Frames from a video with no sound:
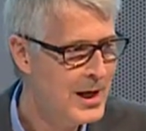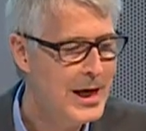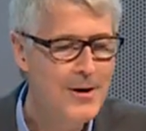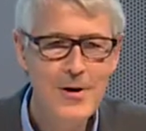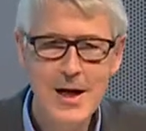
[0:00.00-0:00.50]

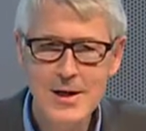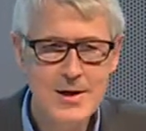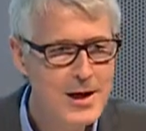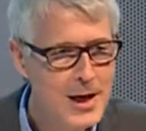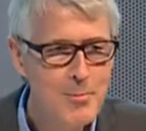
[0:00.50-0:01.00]
If he gets
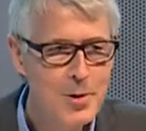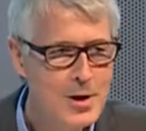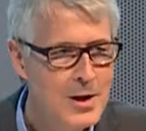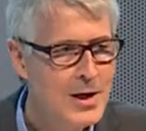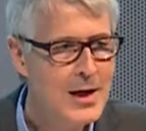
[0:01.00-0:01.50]
a
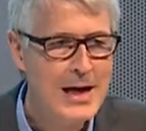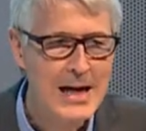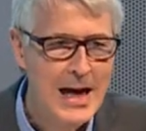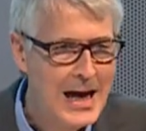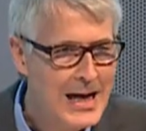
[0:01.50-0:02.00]
number,
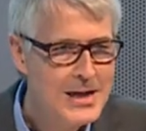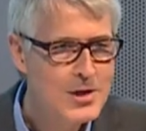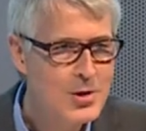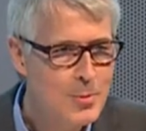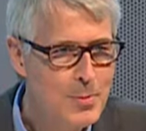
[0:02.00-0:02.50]
he has
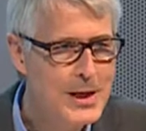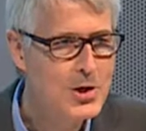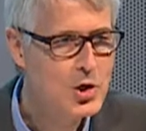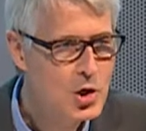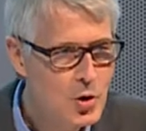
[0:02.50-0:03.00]
to be
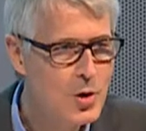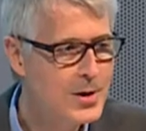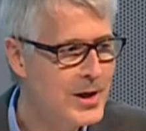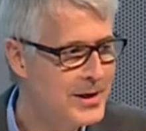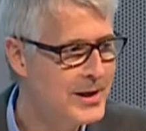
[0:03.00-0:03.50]
sure
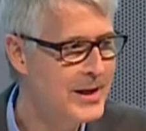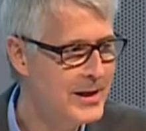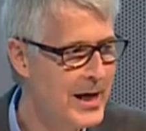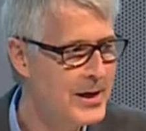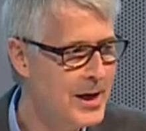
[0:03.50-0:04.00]
that
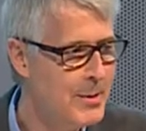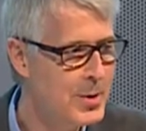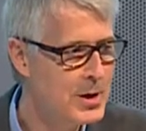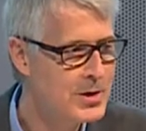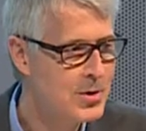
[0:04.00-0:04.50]
that
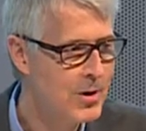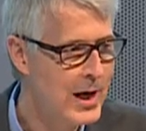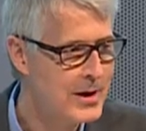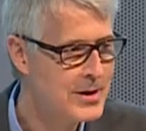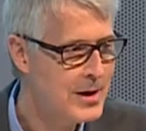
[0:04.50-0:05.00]
number is correct.